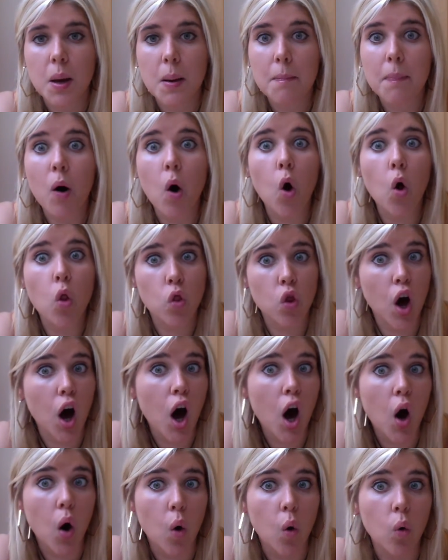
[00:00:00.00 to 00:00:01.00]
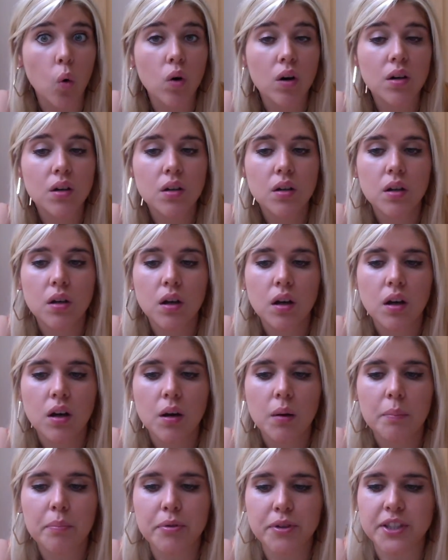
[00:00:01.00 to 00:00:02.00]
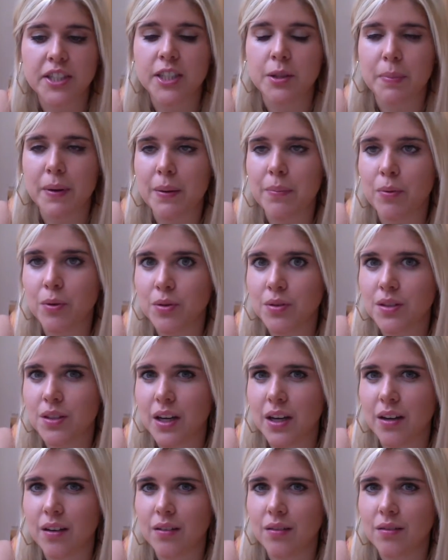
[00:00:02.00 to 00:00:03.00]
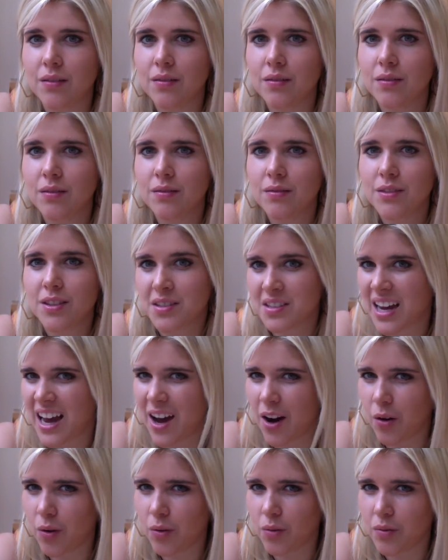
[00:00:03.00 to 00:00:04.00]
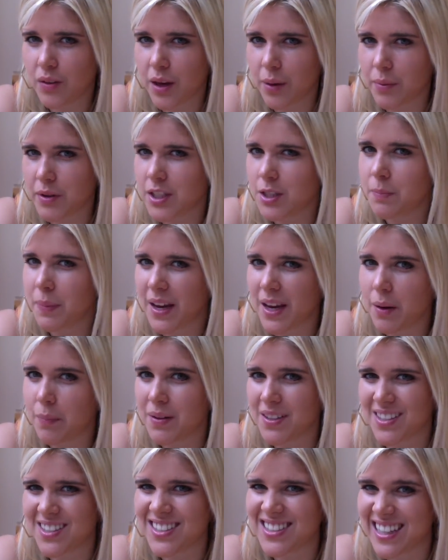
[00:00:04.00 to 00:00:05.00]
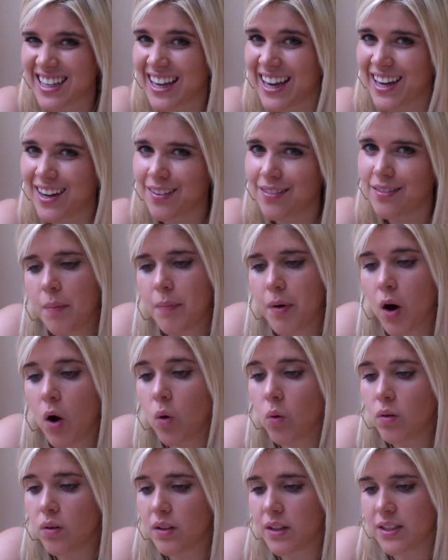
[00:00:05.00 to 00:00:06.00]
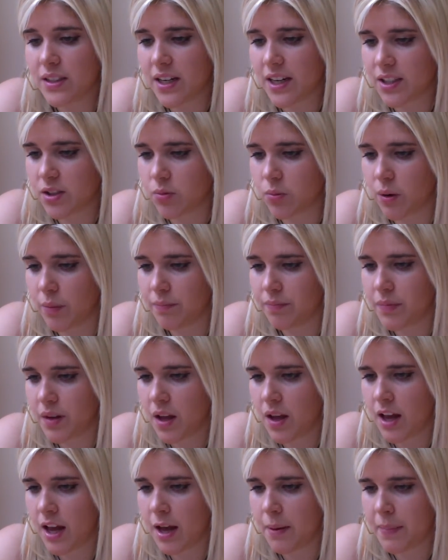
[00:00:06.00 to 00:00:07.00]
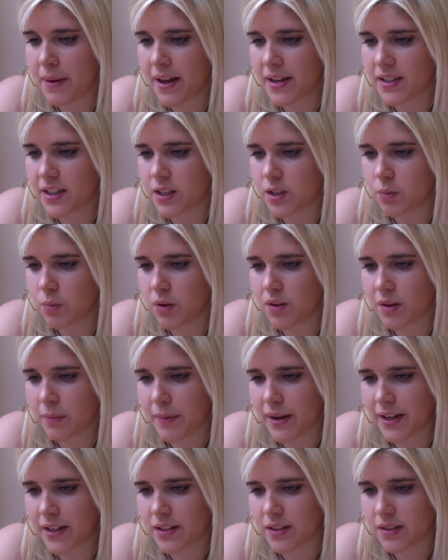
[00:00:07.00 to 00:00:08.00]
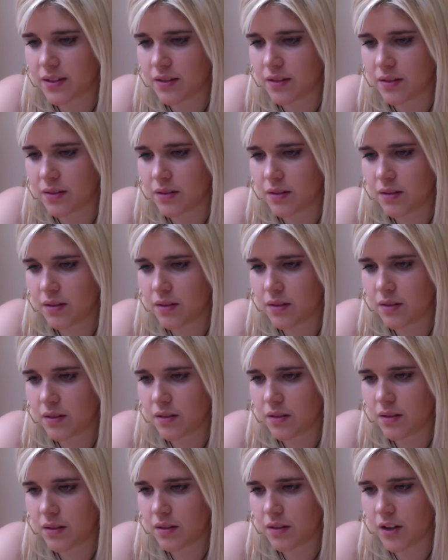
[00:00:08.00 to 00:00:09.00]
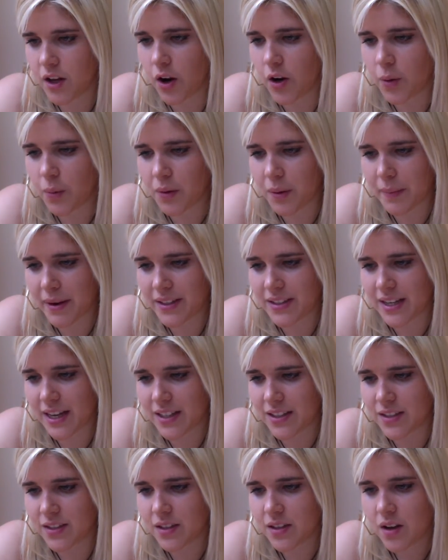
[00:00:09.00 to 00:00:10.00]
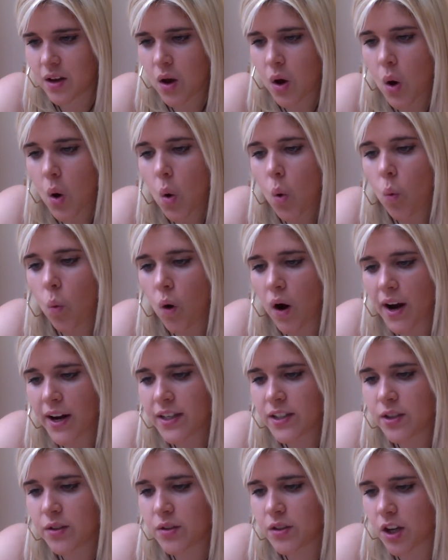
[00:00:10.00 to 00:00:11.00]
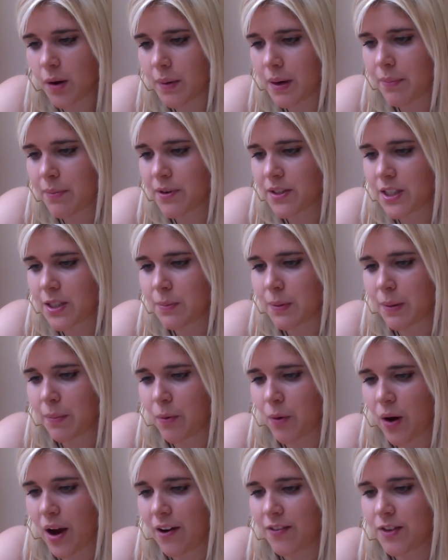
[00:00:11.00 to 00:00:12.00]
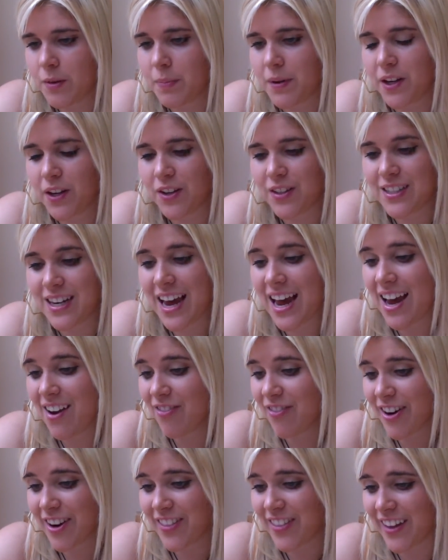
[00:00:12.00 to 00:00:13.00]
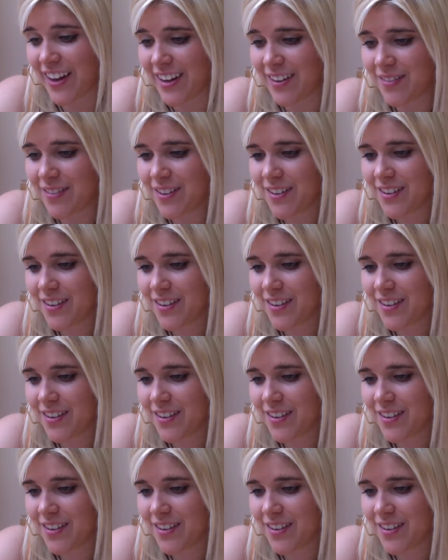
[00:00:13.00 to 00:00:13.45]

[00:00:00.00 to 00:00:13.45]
But on the whole, British people sing just how they would speak, but just singing. Oh, and there's an extra one. P.S. This is the only one that makes sense. Why do so many British people have to be good at everything?